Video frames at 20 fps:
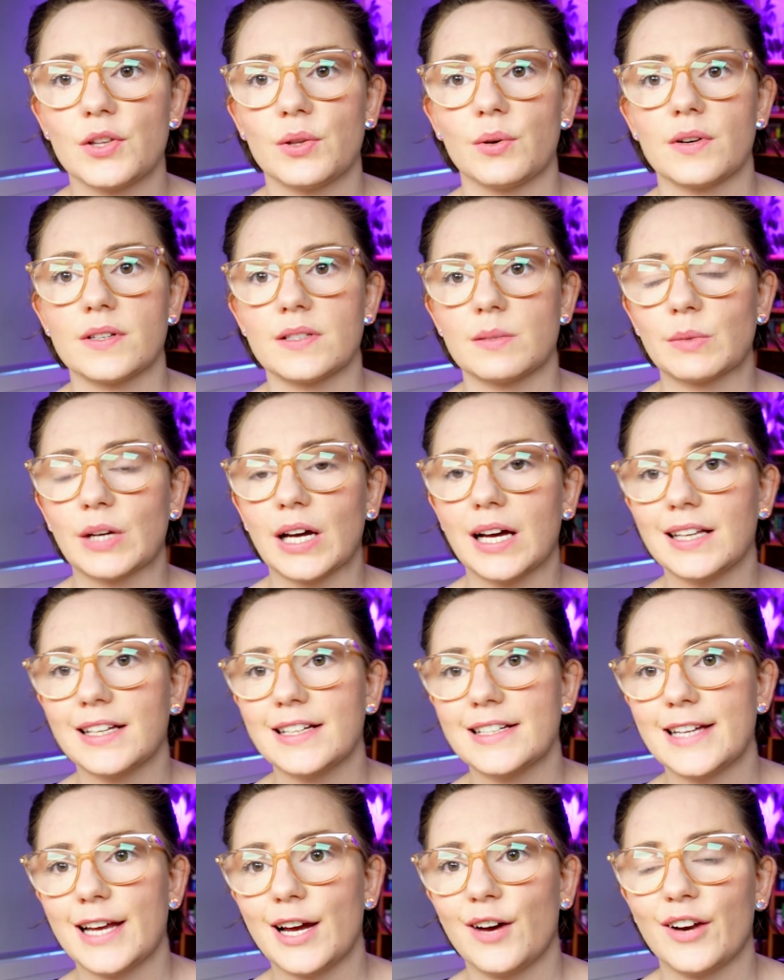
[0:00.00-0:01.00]
throw some
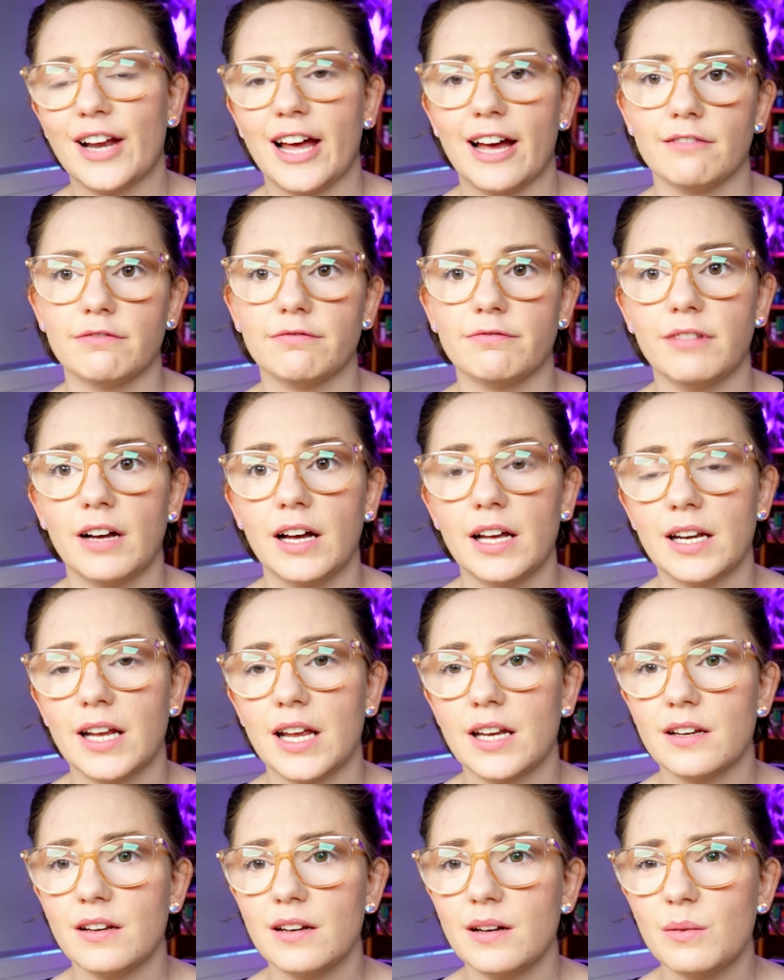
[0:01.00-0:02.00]
color down, have fun.
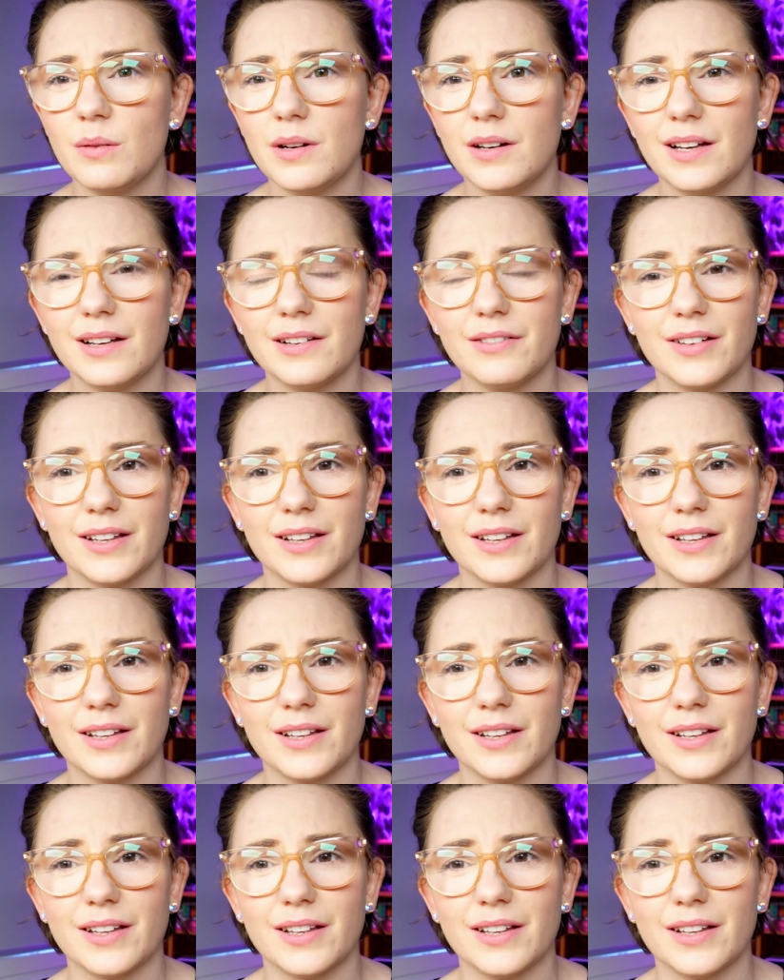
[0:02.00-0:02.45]
And you know what, if